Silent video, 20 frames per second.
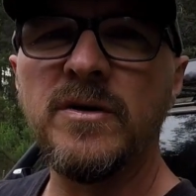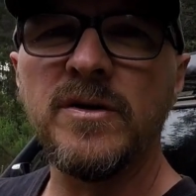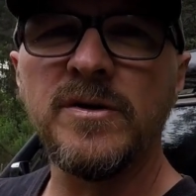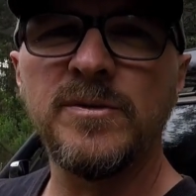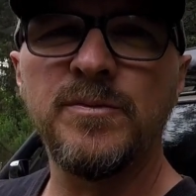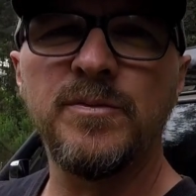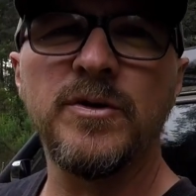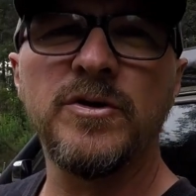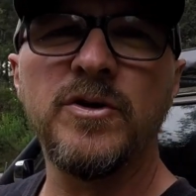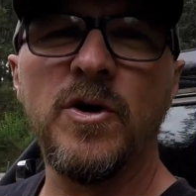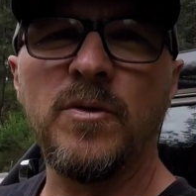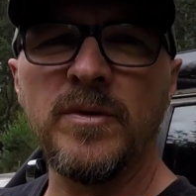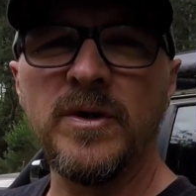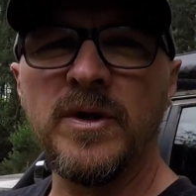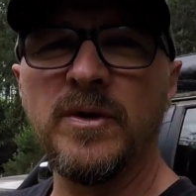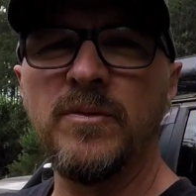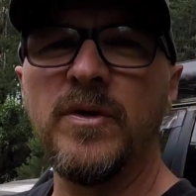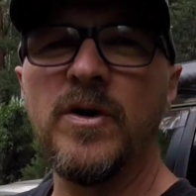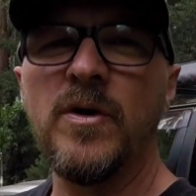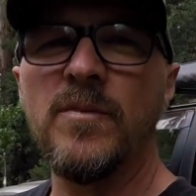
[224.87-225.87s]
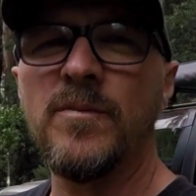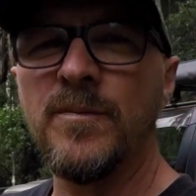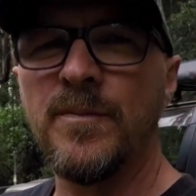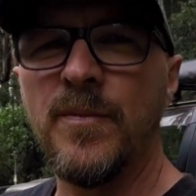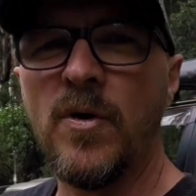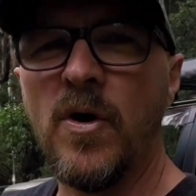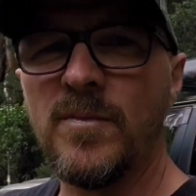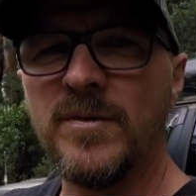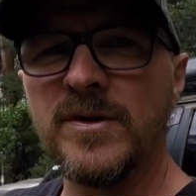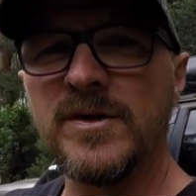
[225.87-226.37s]
it's predominantly when I'm
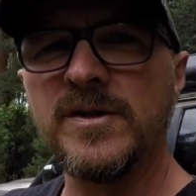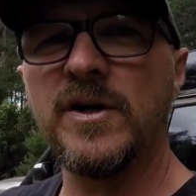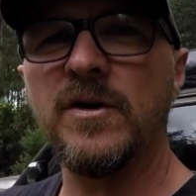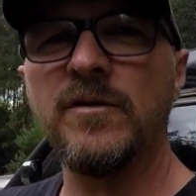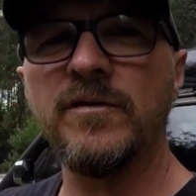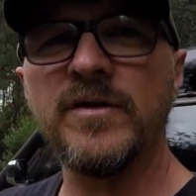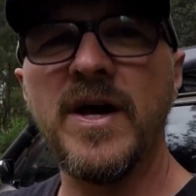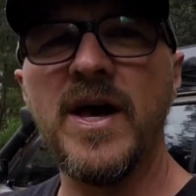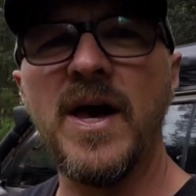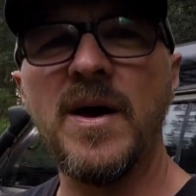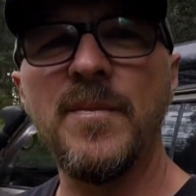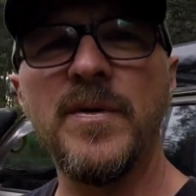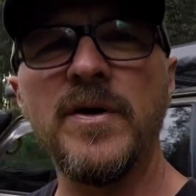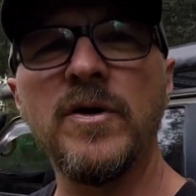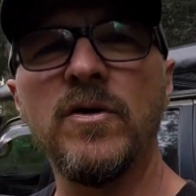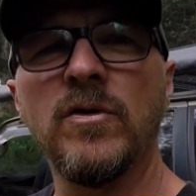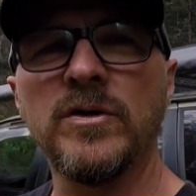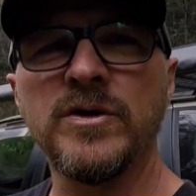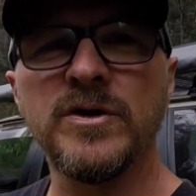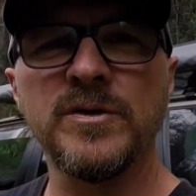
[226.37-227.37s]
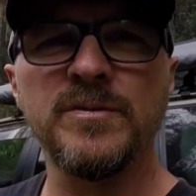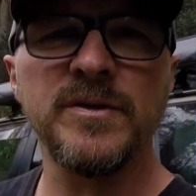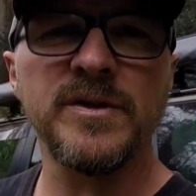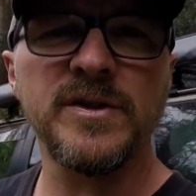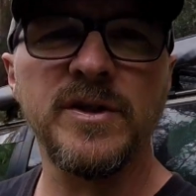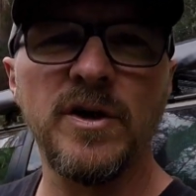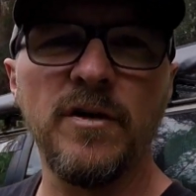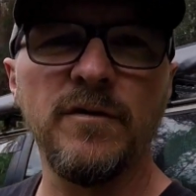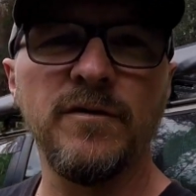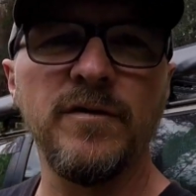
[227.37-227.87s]
by myself camping, or just
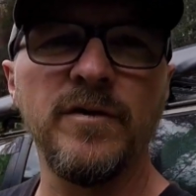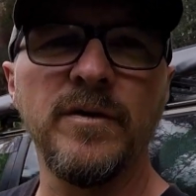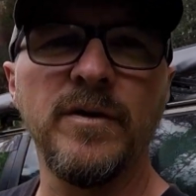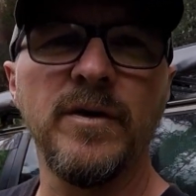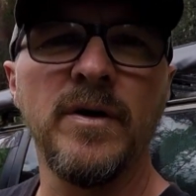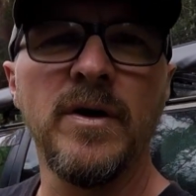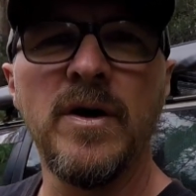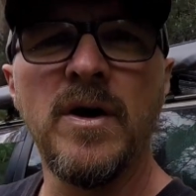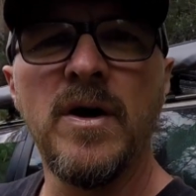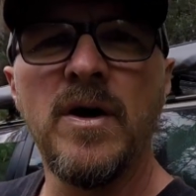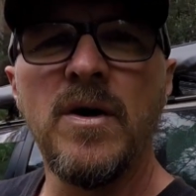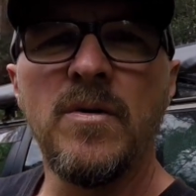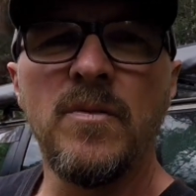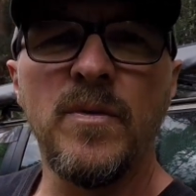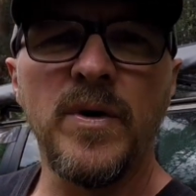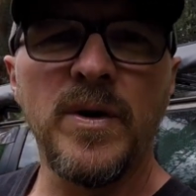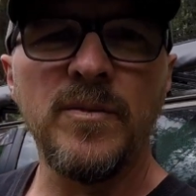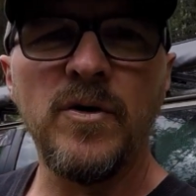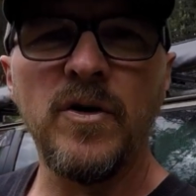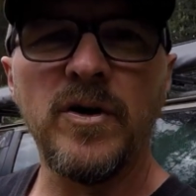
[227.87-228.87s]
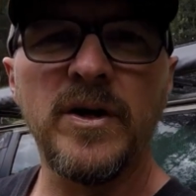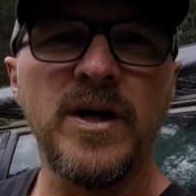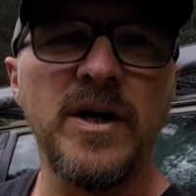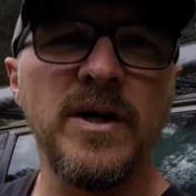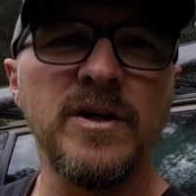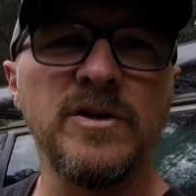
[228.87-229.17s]
myself and one of my kids,